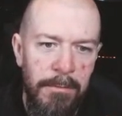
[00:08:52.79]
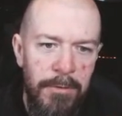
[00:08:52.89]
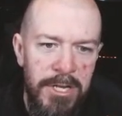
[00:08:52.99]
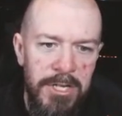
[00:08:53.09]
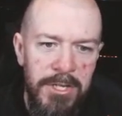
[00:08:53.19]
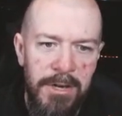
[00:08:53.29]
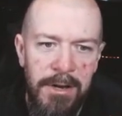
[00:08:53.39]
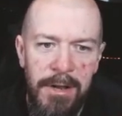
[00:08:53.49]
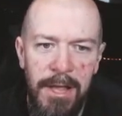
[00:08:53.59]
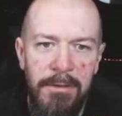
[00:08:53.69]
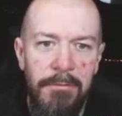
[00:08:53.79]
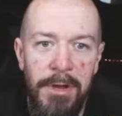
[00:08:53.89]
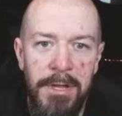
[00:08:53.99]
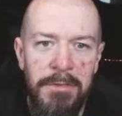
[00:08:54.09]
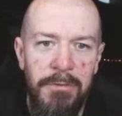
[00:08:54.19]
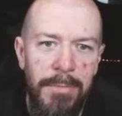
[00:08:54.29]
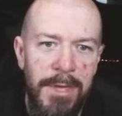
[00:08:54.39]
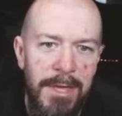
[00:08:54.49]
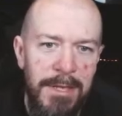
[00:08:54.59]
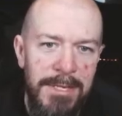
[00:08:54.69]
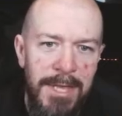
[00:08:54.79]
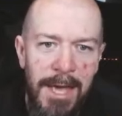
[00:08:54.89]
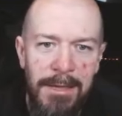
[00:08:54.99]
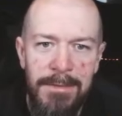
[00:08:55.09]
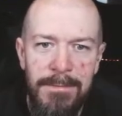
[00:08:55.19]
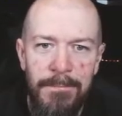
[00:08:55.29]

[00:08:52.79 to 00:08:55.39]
registered and ready to be stacked.